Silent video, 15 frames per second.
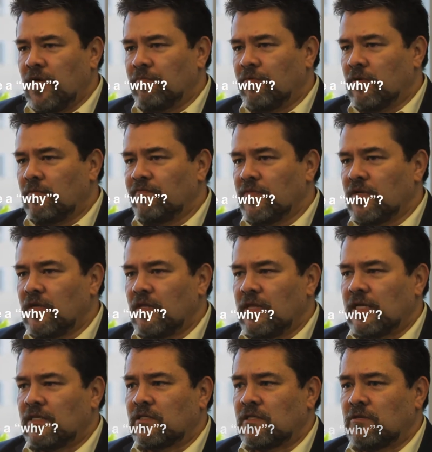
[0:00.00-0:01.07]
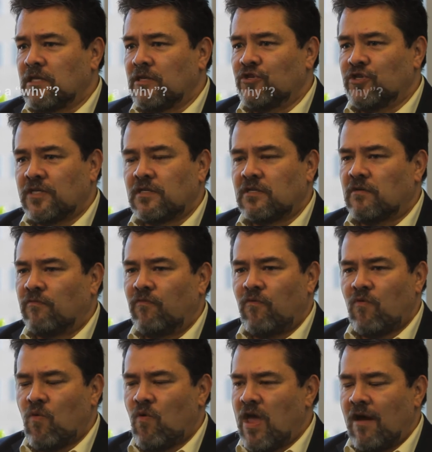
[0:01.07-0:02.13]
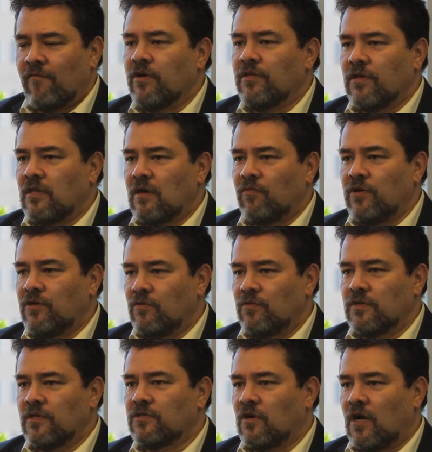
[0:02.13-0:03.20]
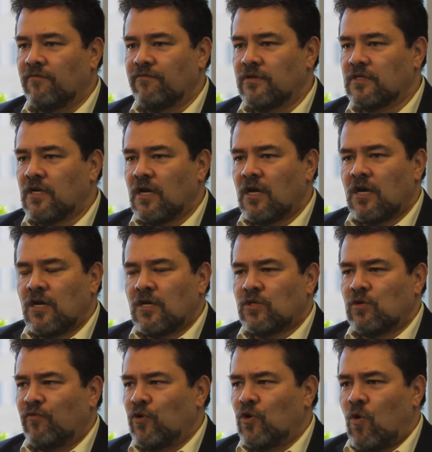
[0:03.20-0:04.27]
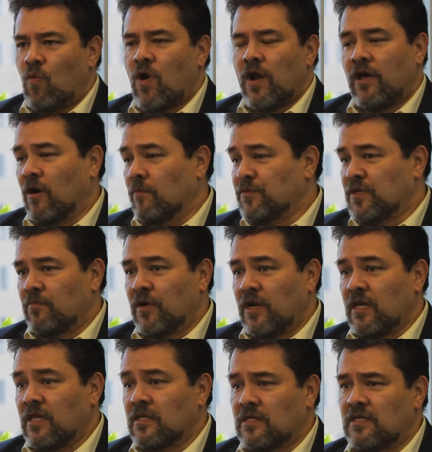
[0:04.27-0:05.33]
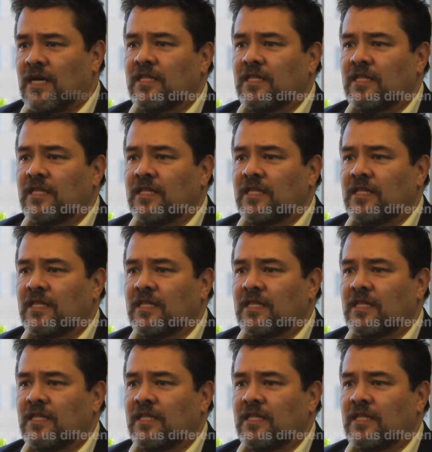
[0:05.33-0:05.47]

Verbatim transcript: people, that's the gist of everything that we do in this office. So if you don't want to help somebody, this